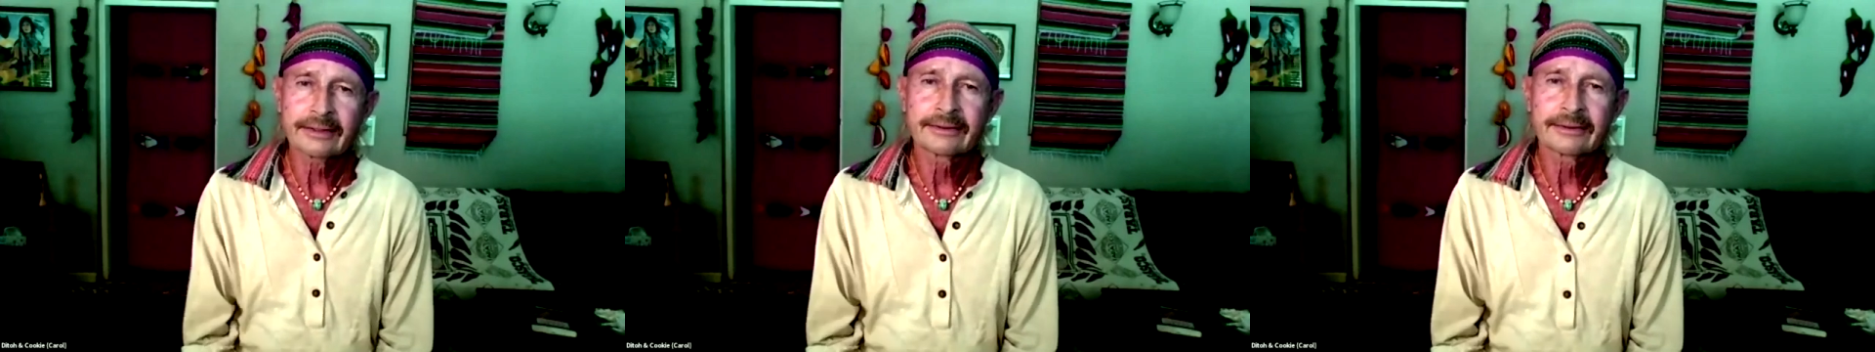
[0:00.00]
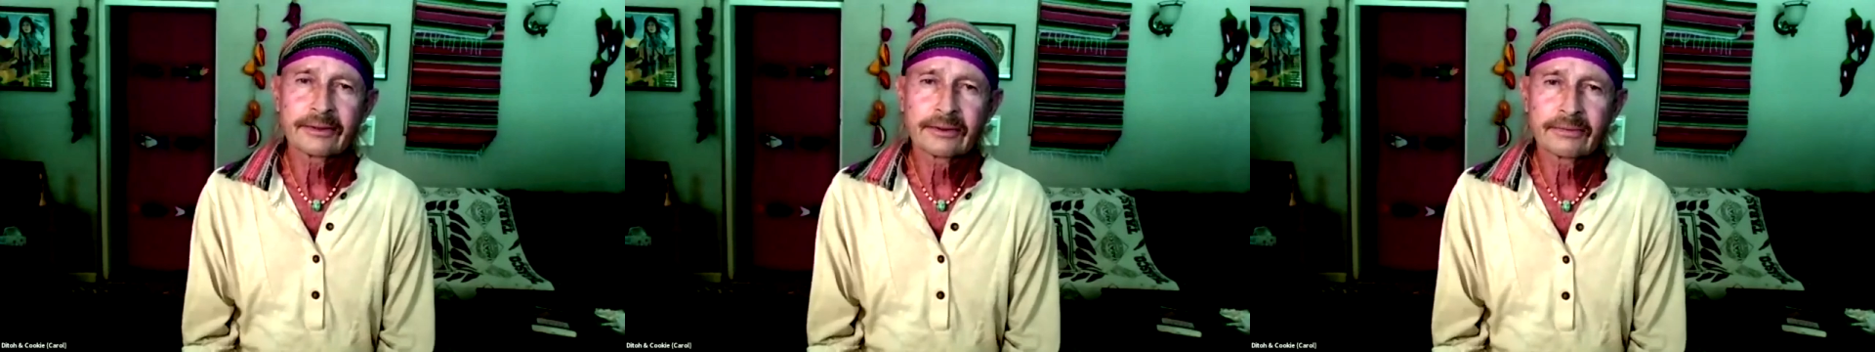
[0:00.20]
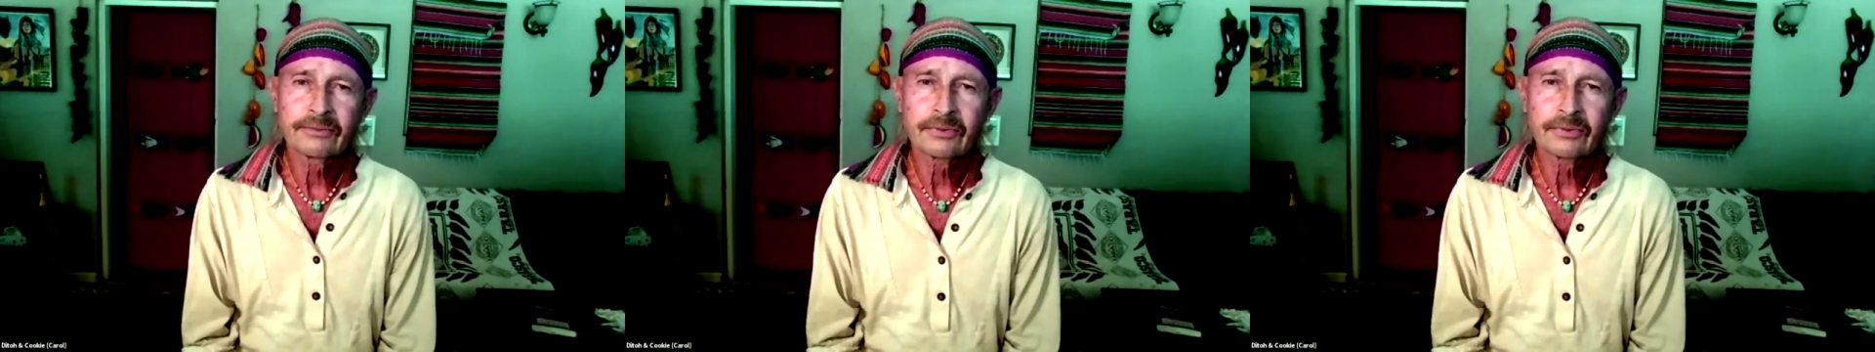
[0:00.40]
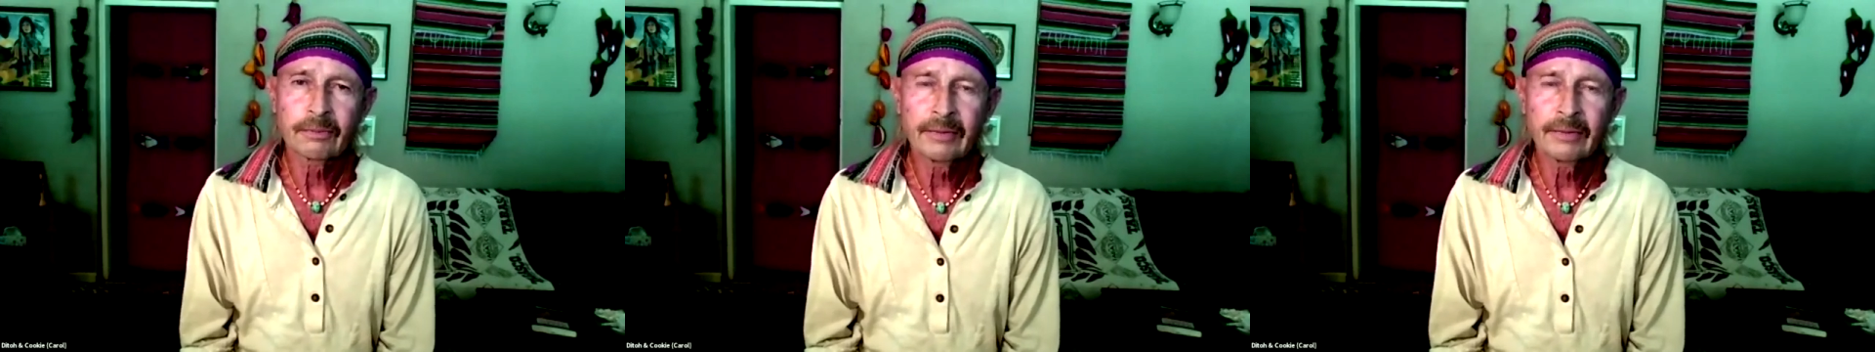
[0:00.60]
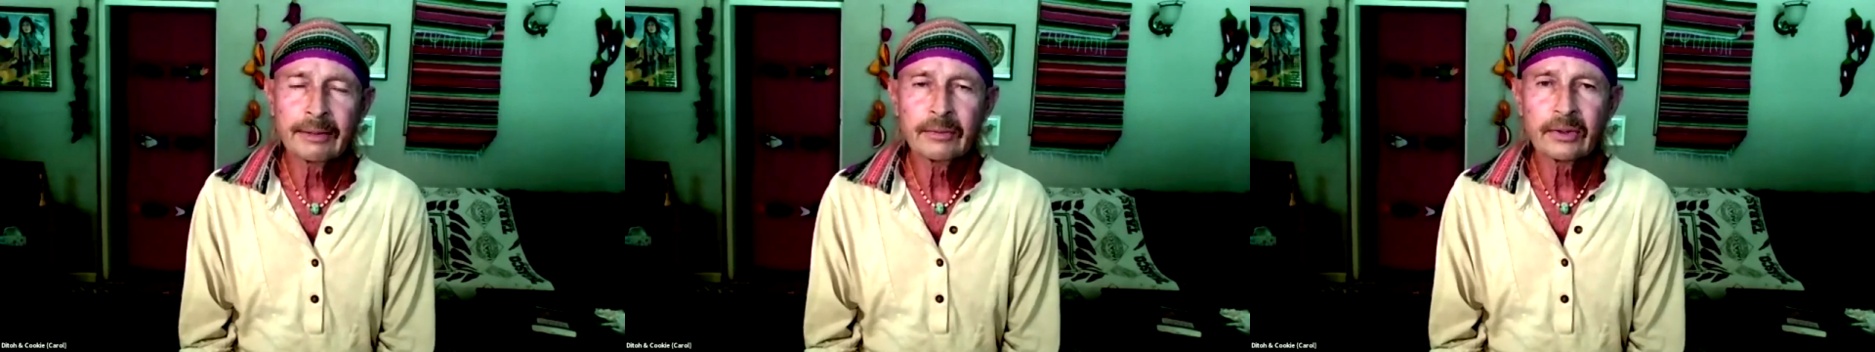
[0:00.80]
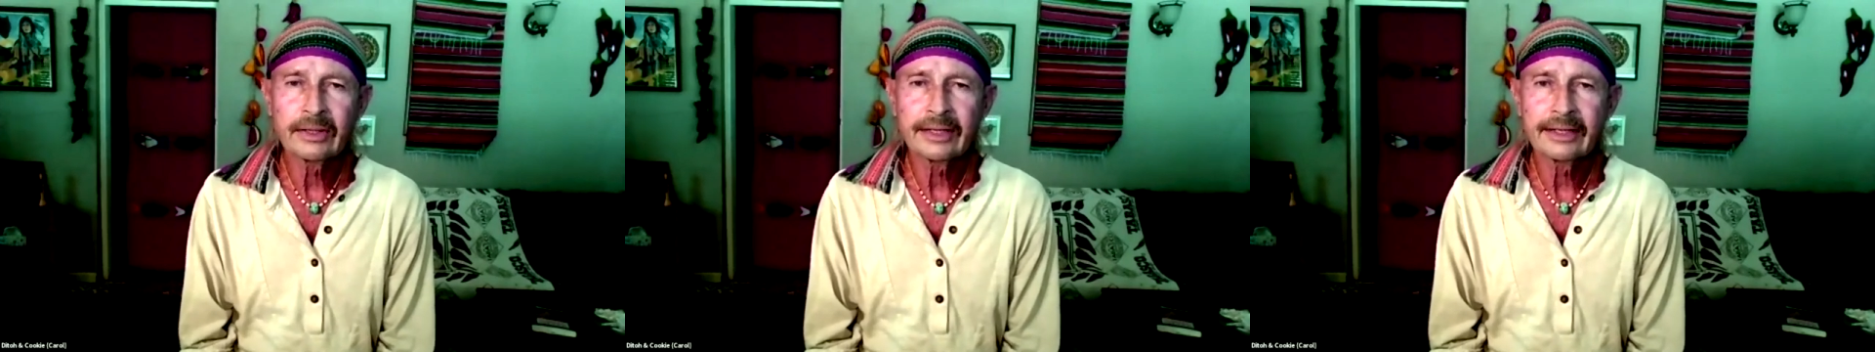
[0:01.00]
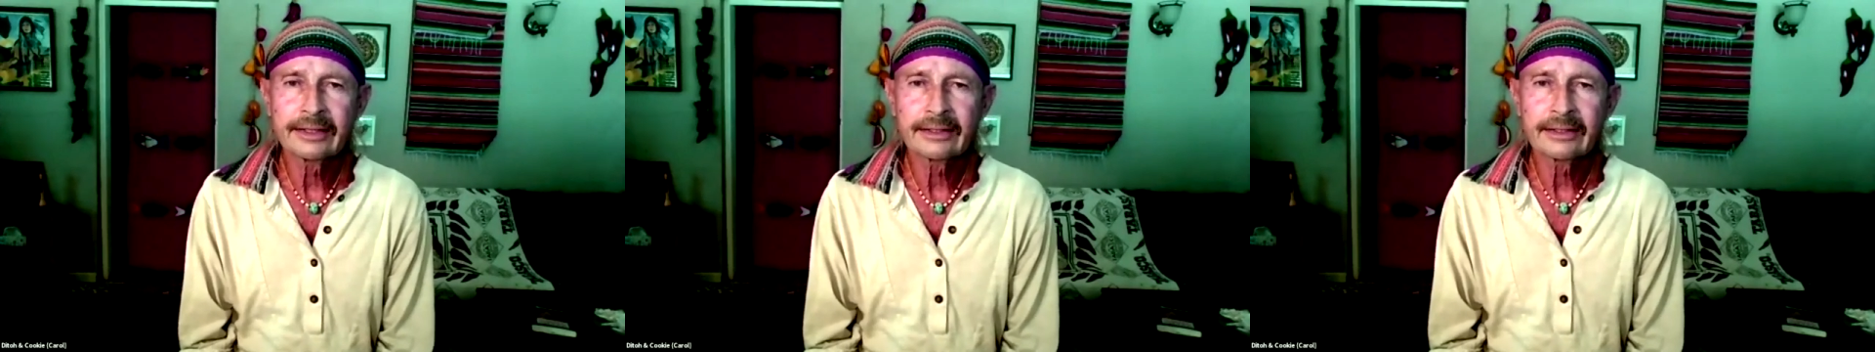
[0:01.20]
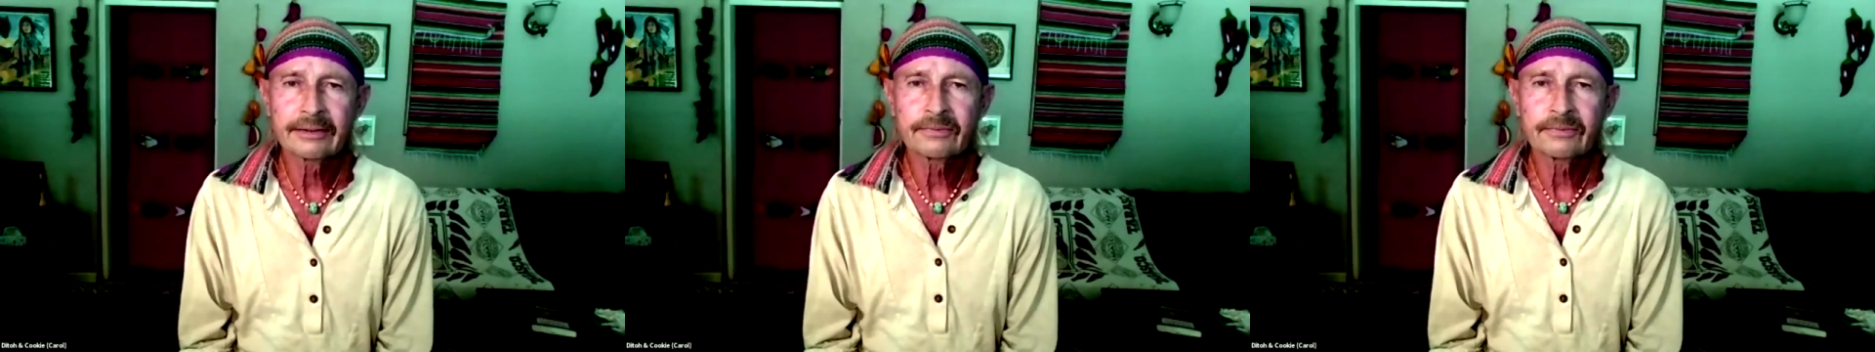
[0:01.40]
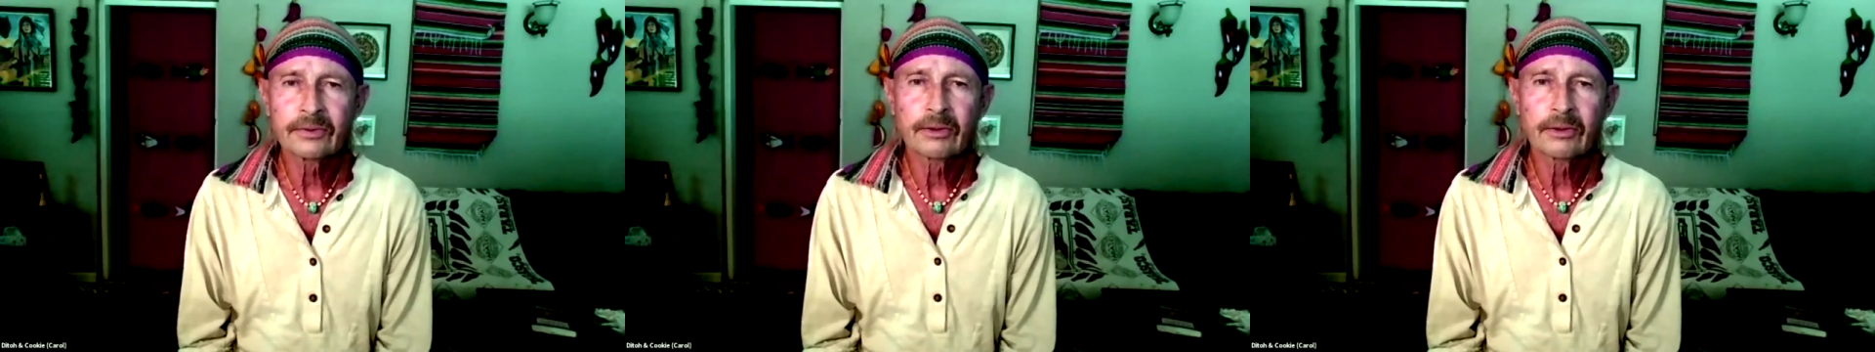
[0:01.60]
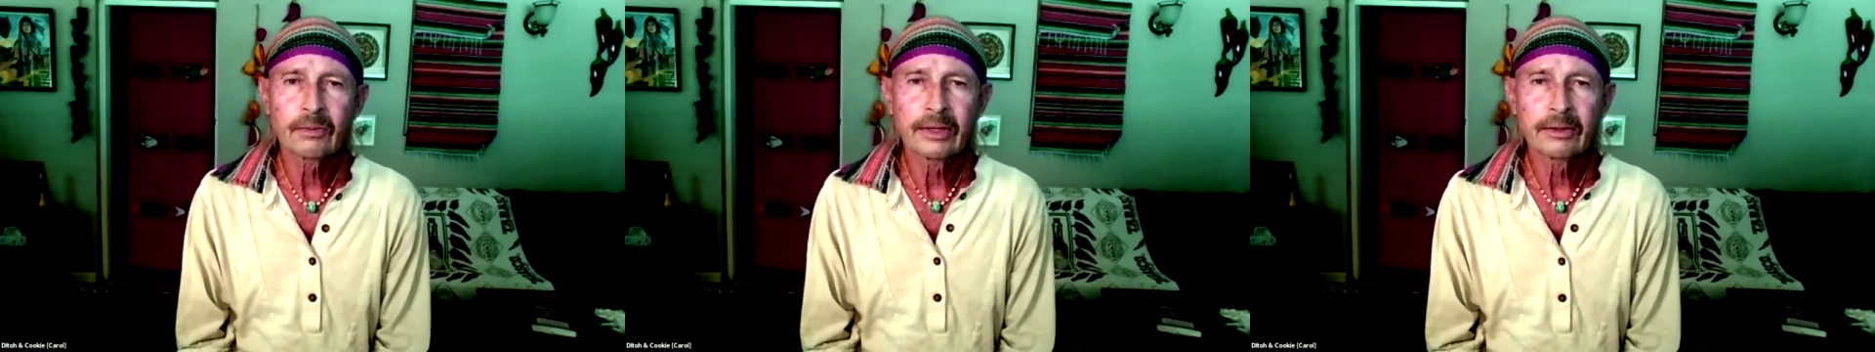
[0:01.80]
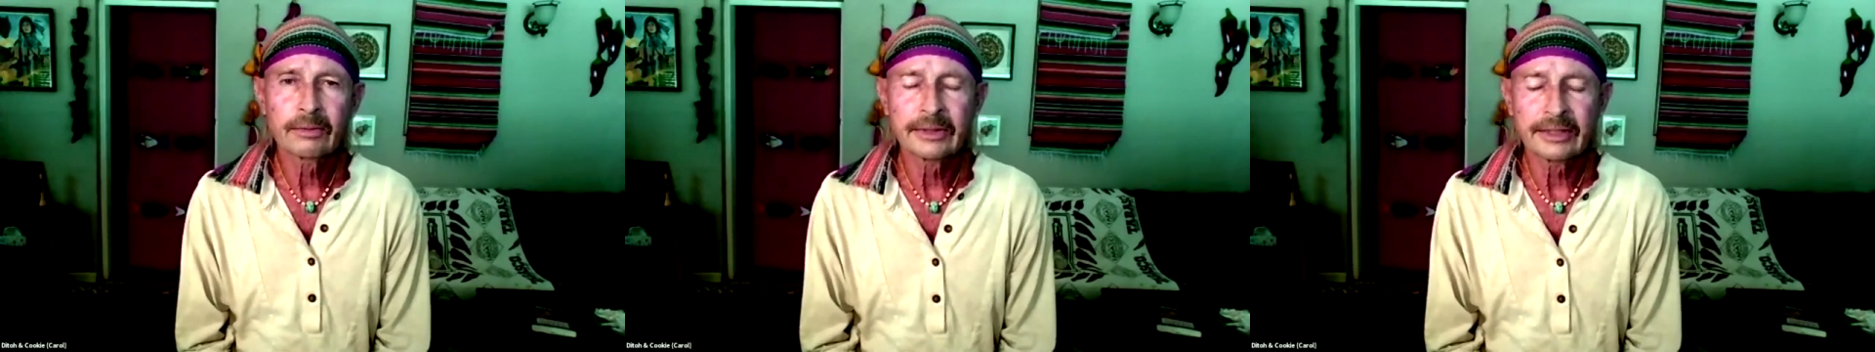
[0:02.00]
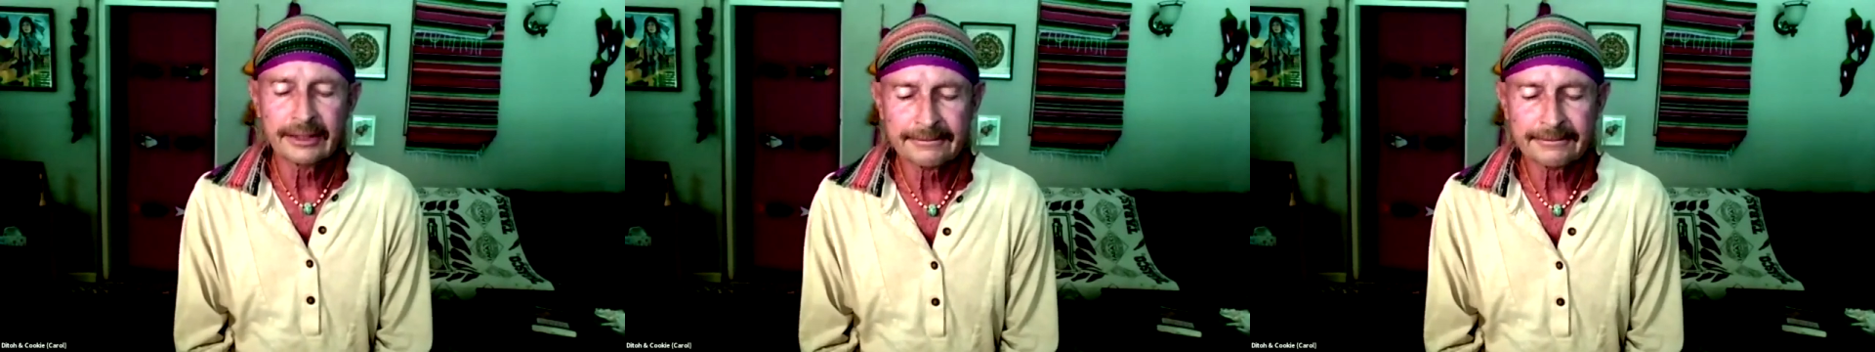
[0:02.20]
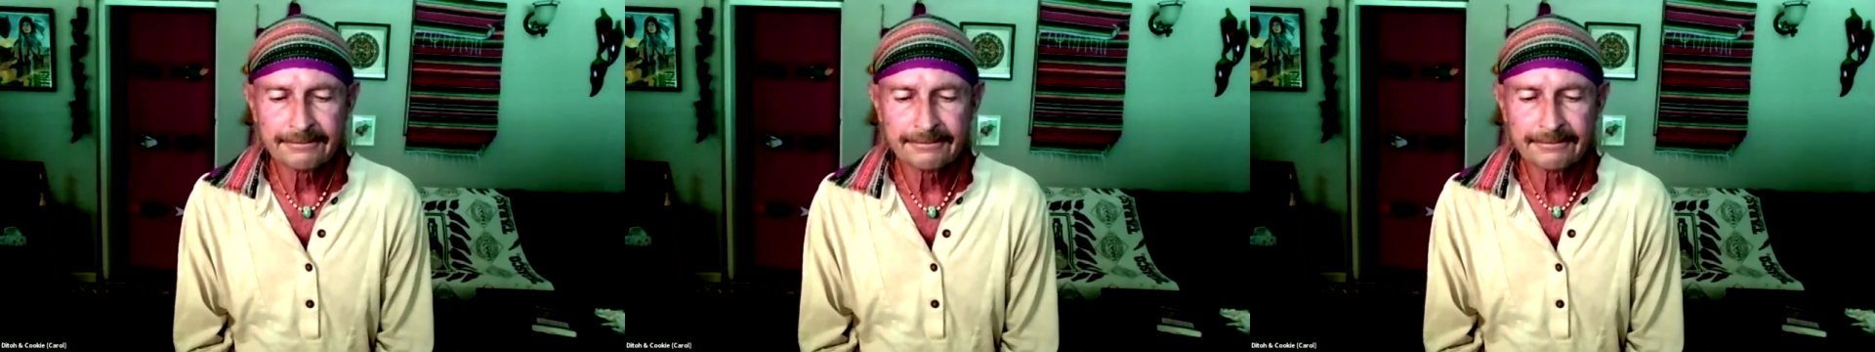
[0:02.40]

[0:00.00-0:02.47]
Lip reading: good for your memory and for your well-being.